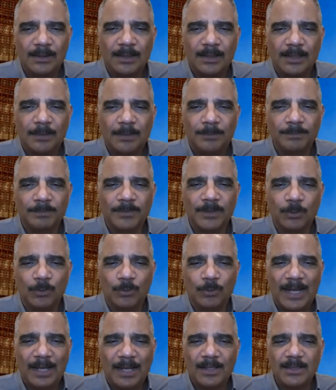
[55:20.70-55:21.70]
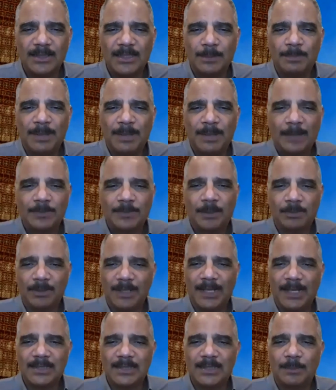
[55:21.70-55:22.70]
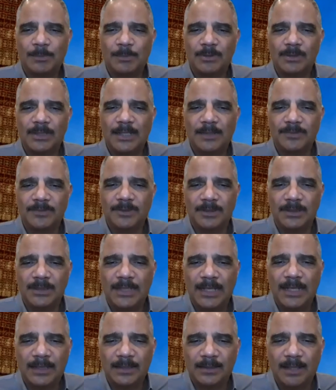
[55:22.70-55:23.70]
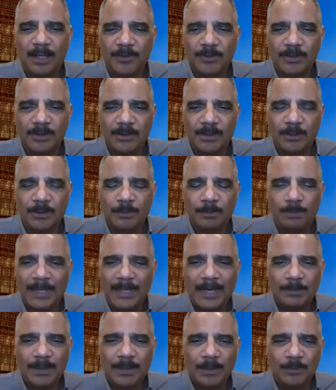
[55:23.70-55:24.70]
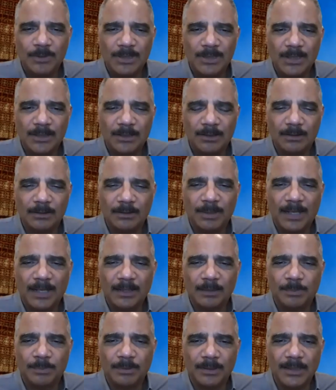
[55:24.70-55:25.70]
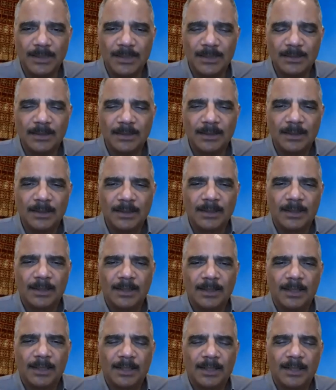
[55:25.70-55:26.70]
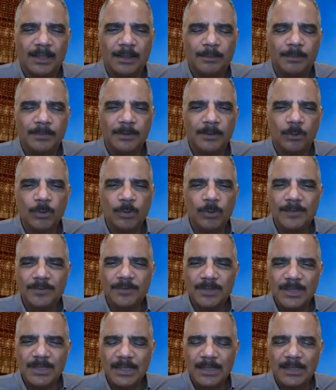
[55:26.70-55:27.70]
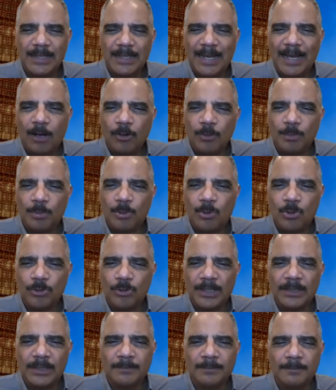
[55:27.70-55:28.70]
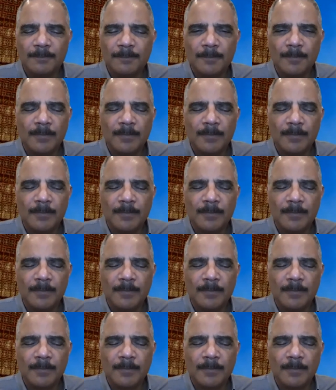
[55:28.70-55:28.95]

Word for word: um, the rallies that popped up last summer after yet another you know black man was killed by the police. Um, you know, we have seen an outpouring.